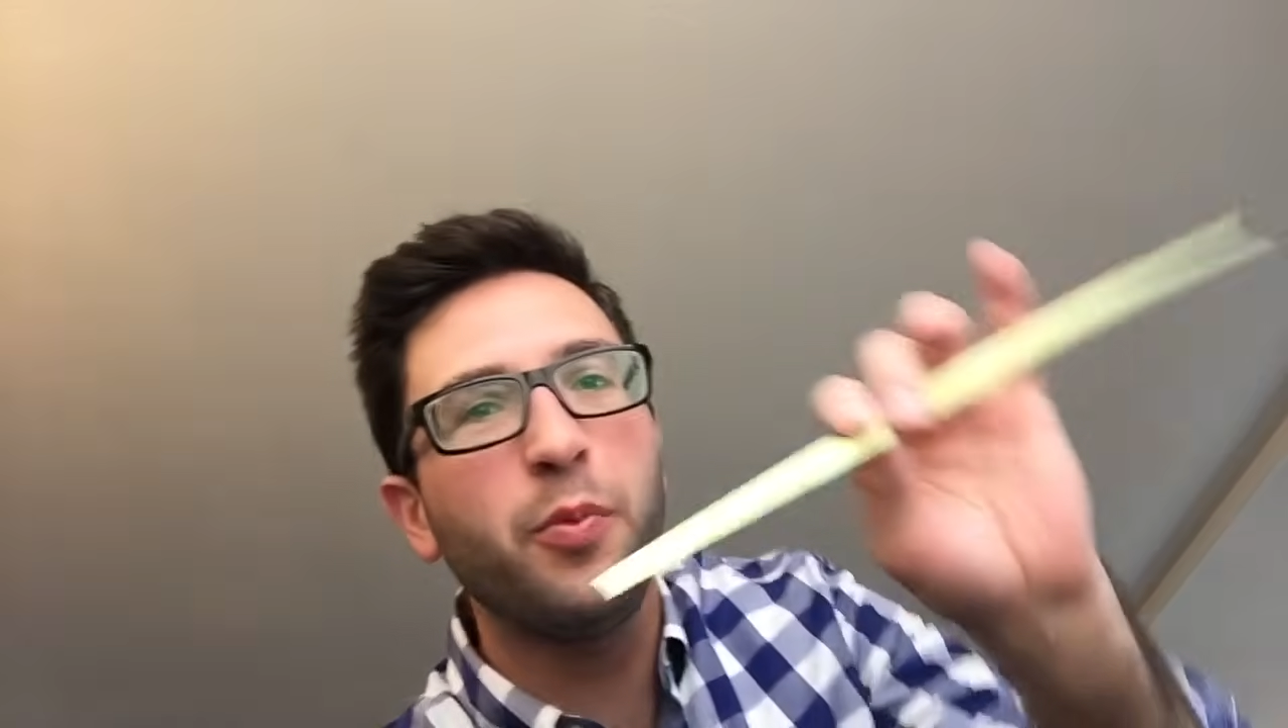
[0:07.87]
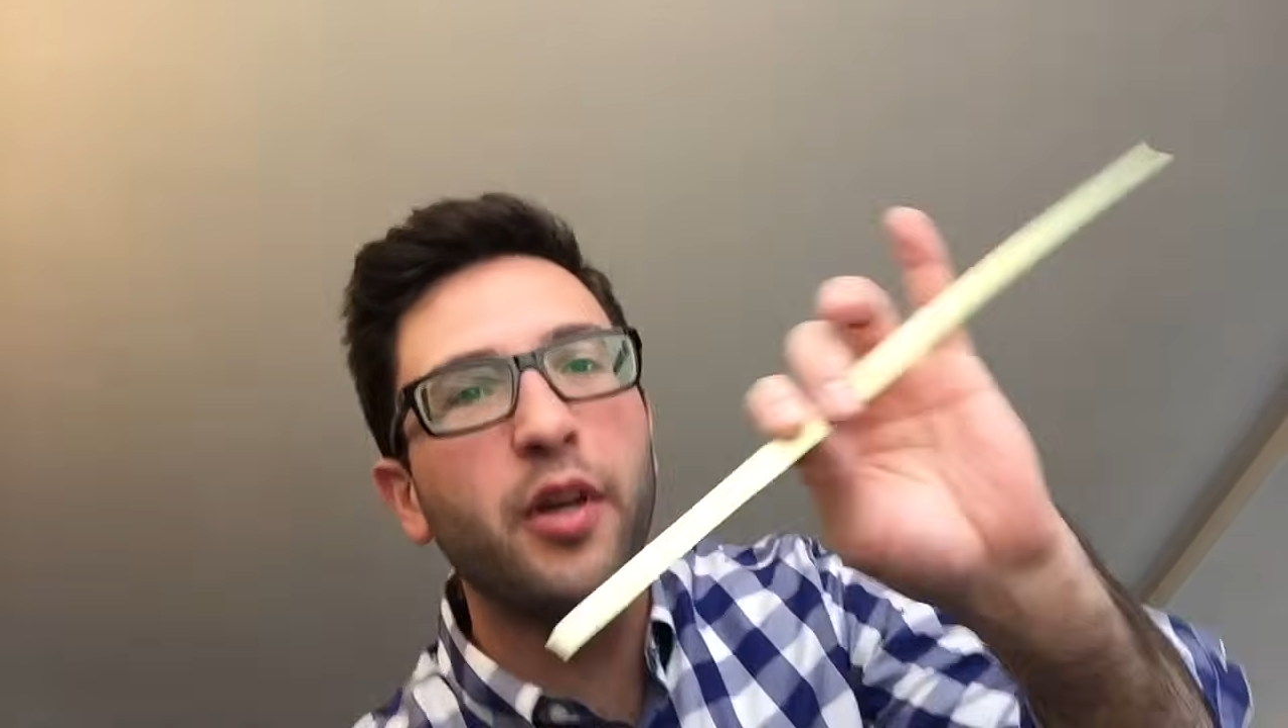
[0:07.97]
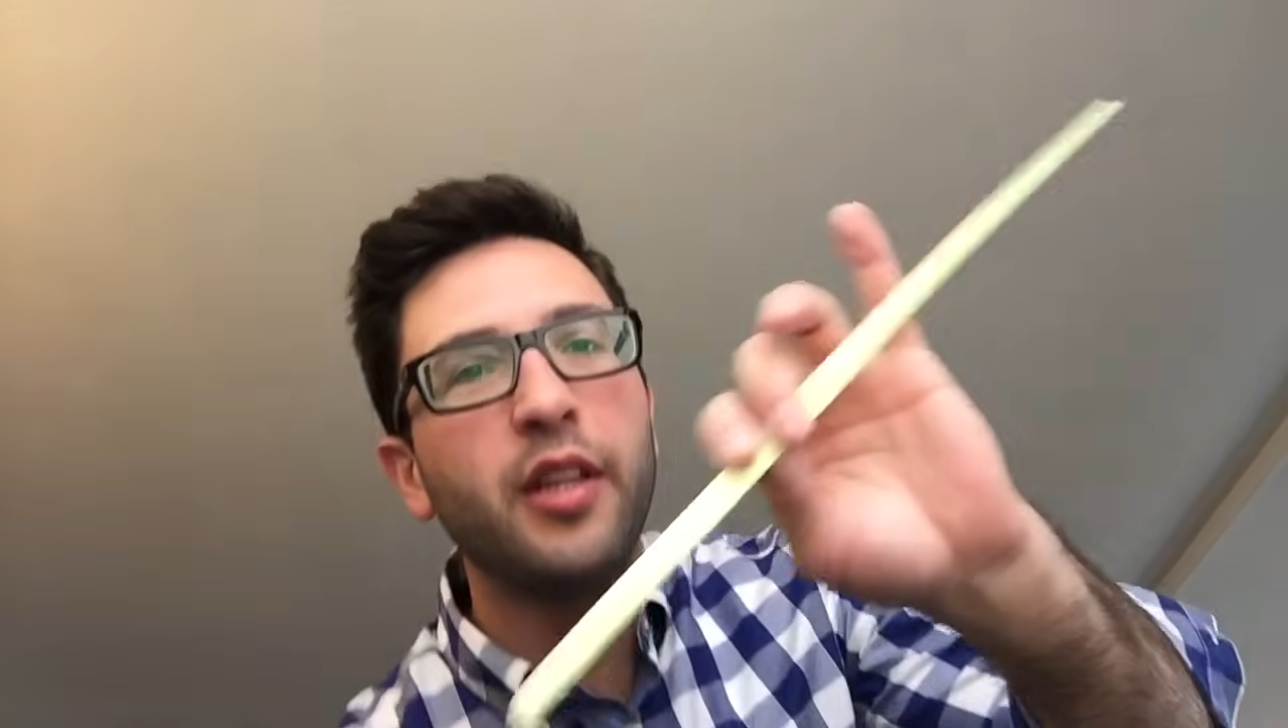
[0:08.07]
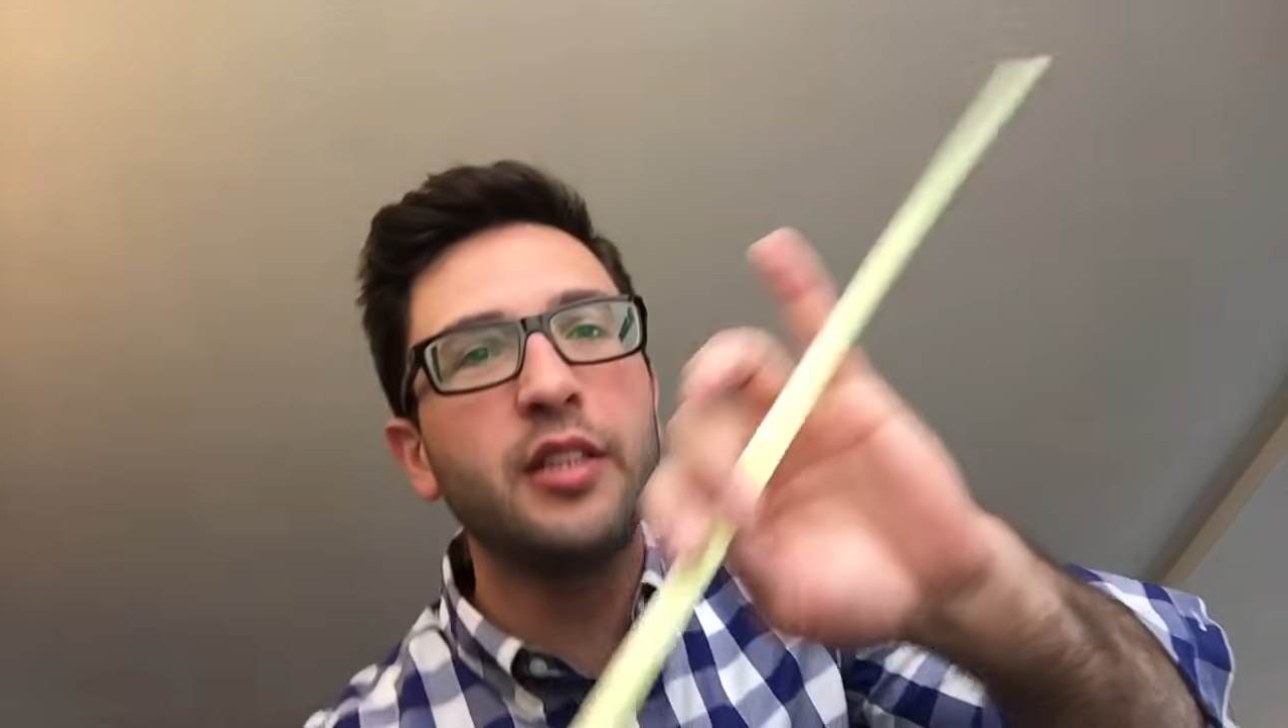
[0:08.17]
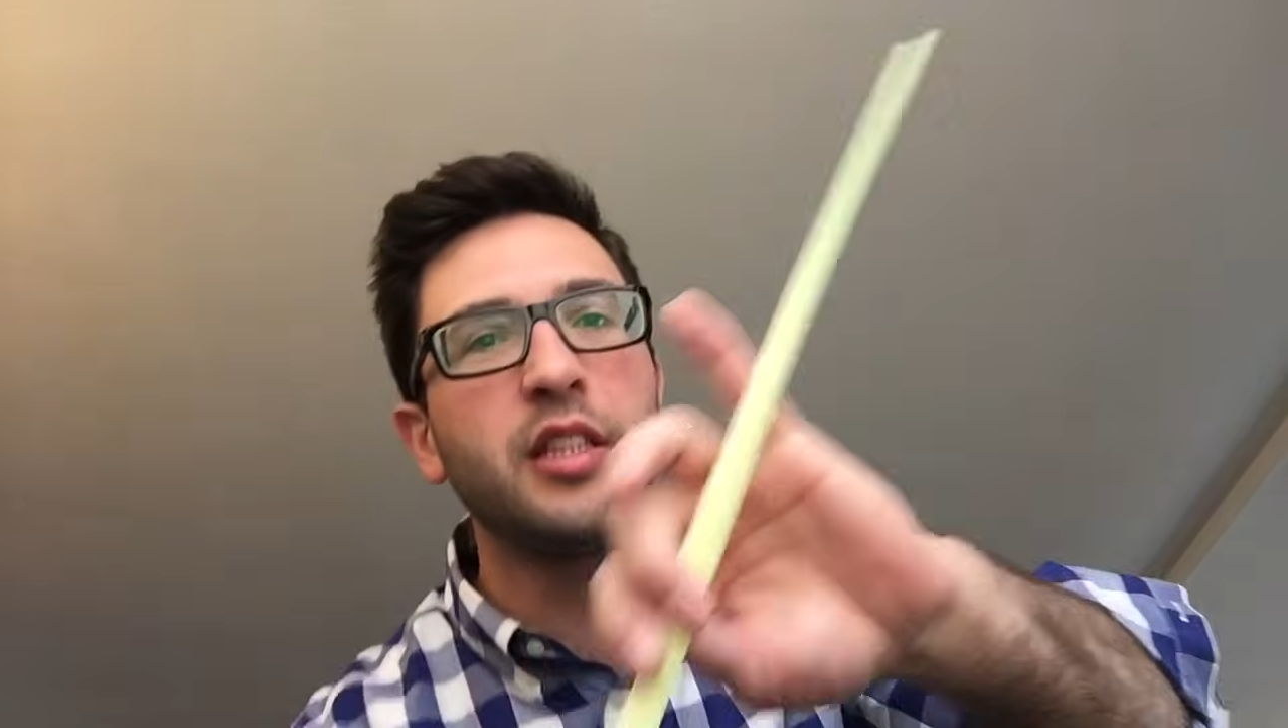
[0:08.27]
one of these